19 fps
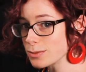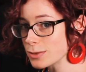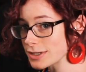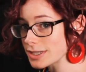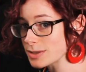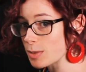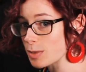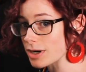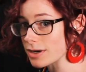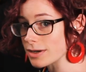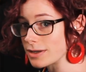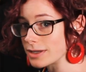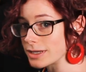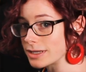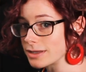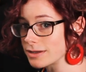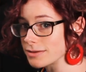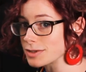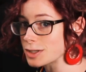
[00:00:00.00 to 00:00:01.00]
more sparkle
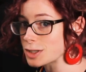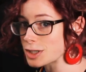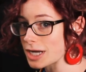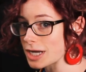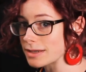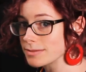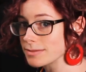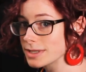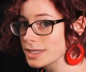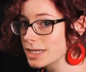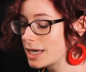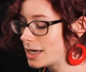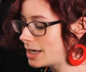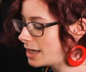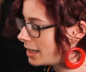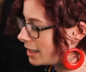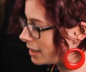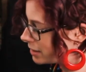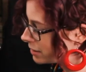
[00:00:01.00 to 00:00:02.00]
in those gems
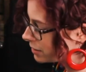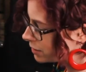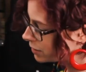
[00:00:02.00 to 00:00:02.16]
and